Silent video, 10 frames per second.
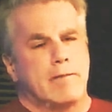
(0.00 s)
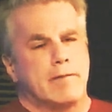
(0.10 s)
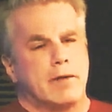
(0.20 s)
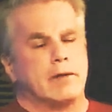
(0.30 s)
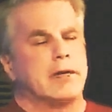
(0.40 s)

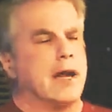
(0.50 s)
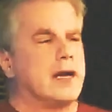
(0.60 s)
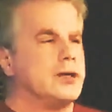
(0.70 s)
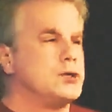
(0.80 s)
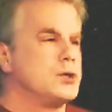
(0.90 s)
Fulton
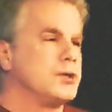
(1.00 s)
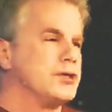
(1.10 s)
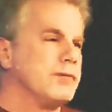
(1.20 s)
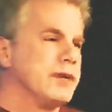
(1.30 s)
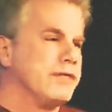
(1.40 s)
County,
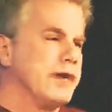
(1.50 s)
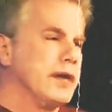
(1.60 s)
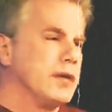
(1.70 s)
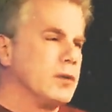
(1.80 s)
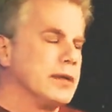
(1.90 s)
Georgia by
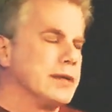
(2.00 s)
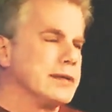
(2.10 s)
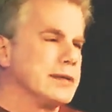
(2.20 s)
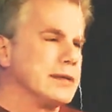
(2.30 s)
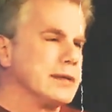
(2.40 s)
Fannie
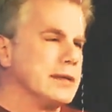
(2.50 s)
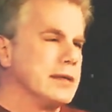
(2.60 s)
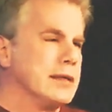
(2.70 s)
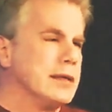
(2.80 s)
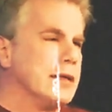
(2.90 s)
Willis,
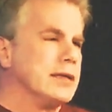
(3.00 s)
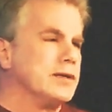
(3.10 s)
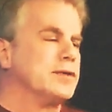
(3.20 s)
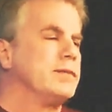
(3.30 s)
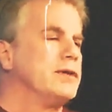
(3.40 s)

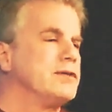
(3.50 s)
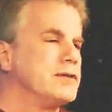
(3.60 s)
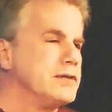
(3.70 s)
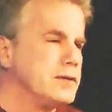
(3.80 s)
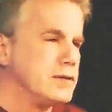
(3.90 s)
those
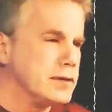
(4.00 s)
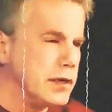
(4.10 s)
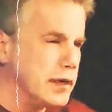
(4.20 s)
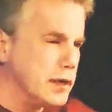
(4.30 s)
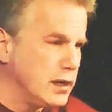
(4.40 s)
abuses you
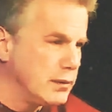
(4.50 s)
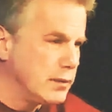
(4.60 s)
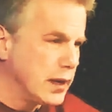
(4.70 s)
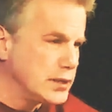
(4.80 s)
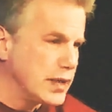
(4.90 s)
see
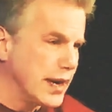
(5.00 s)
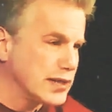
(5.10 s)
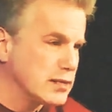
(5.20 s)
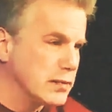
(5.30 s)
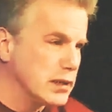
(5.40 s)
by
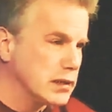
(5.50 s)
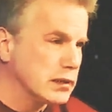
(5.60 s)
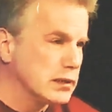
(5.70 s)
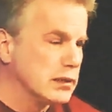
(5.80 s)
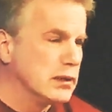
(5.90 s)
Jack
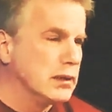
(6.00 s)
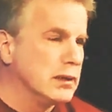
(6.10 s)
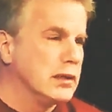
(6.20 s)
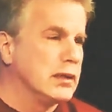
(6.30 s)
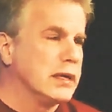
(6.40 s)
Smith
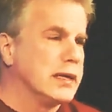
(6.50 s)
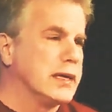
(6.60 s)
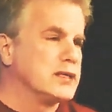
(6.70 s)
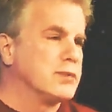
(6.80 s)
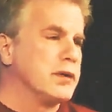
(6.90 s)

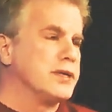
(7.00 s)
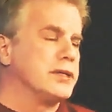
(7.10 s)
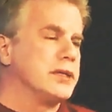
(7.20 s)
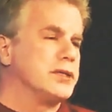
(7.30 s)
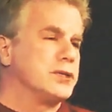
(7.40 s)
against
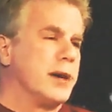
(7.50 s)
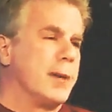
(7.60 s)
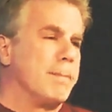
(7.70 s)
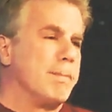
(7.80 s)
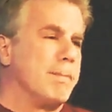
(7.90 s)
President
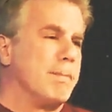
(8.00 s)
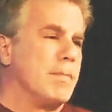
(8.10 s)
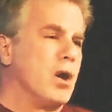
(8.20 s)
Trump,